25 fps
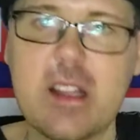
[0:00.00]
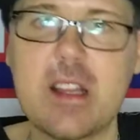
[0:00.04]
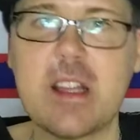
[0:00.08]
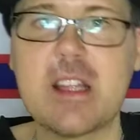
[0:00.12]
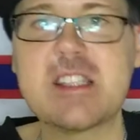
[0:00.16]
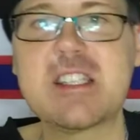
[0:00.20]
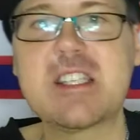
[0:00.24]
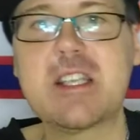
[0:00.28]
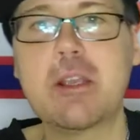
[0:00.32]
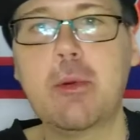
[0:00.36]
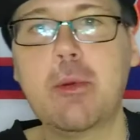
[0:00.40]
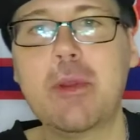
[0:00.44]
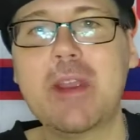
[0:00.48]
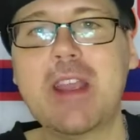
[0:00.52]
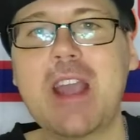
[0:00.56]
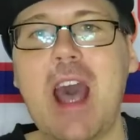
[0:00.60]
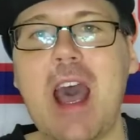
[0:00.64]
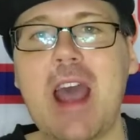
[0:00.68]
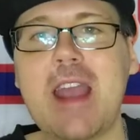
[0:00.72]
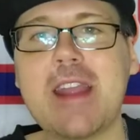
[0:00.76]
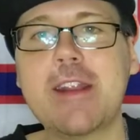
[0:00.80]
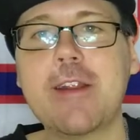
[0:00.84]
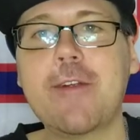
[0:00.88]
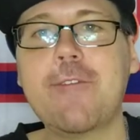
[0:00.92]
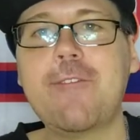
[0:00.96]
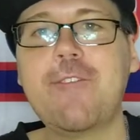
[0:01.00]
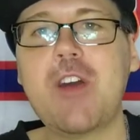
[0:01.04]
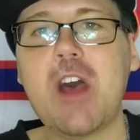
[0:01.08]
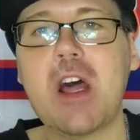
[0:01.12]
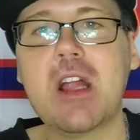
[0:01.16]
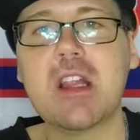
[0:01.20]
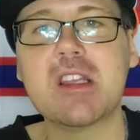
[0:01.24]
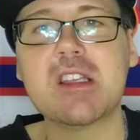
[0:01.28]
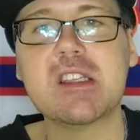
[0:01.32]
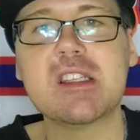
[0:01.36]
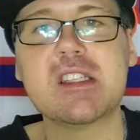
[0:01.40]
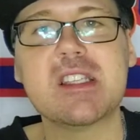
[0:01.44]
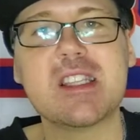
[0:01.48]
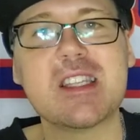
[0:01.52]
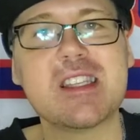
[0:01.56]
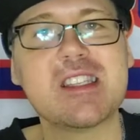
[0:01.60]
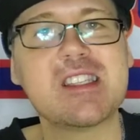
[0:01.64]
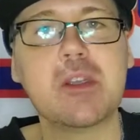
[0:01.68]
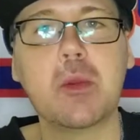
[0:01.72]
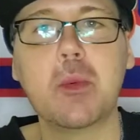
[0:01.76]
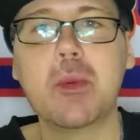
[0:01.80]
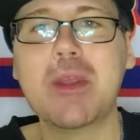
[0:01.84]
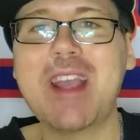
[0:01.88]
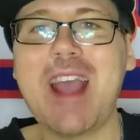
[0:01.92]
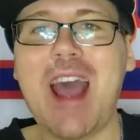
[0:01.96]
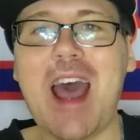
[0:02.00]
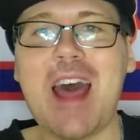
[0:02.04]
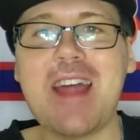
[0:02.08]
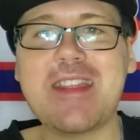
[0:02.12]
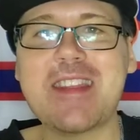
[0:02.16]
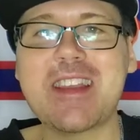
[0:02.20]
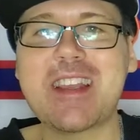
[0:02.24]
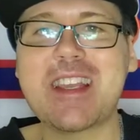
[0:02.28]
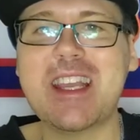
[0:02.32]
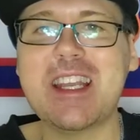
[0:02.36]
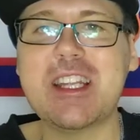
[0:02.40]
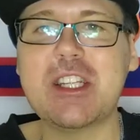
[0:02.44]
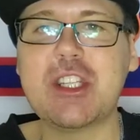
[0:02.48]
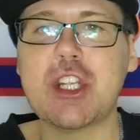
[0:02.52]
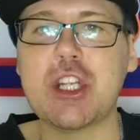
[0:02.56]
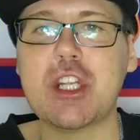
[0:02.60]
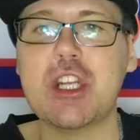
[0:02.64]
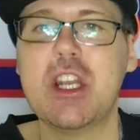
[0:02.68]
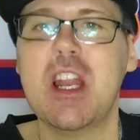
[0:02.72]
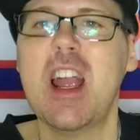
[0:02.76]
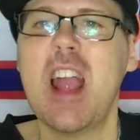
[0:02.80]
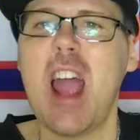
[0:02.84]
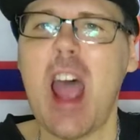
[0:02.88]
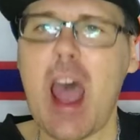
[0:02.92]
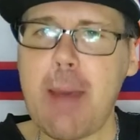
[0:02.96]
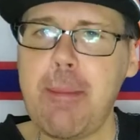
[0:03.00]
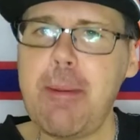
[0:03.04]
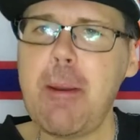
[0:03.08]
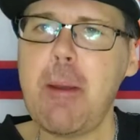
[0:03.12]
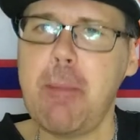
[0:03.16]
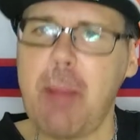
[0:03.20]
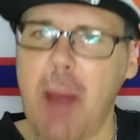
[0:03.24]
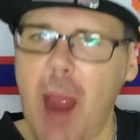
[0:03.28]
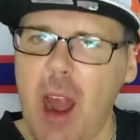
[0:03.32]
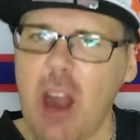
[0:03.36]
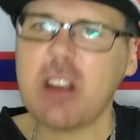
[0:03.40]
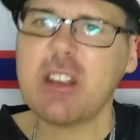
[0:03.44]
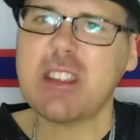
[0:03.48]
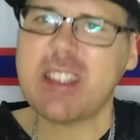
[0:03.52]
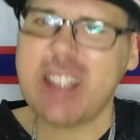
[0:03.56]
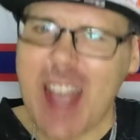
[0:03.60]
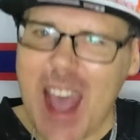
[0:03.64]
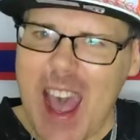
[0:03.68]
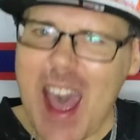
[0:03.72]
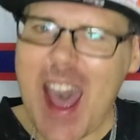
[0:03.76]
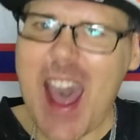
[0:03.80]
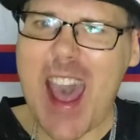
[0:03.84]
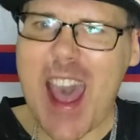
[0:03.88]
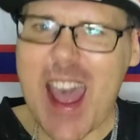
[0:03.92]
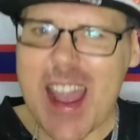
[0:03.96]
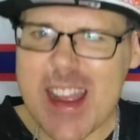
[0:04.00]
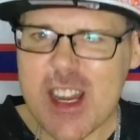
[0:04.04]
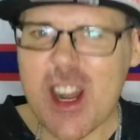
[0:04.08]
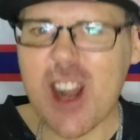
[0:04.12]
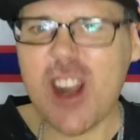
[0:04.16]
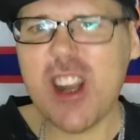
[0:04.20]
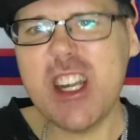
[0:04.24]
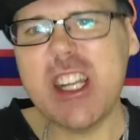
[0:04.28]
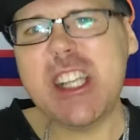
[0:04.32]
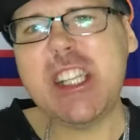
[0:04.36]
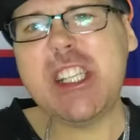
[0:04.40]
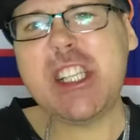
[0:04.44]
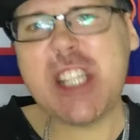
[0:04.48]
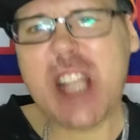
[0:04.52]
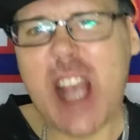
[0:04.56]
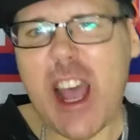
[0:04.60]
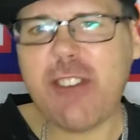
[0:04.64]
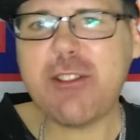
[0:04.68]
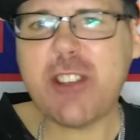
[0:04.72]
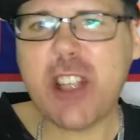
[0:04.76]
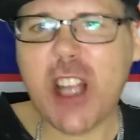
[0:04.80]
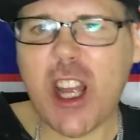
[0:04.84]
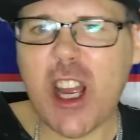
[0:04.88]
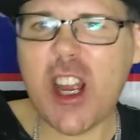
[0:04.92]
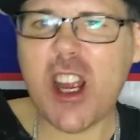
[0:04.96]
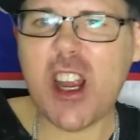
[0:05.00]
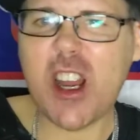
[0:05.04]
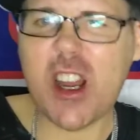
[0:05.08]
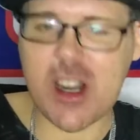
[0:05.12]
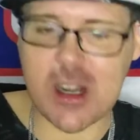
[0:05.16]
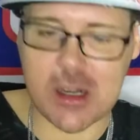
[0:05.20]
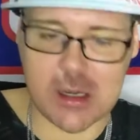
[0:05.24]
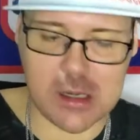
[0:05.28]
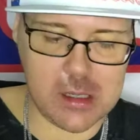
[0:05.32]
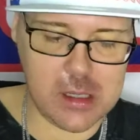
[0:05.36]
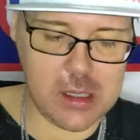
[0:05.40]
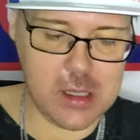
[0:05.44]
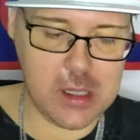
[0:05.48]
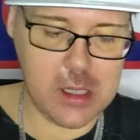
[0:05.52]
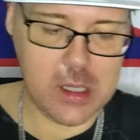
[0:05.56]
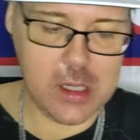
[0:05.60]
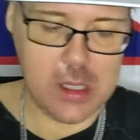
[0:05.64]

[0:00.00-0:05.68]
Let's see what we got here, fellas. Let's see what we got in the kitchen. Happy birthday, Ernie Schefter!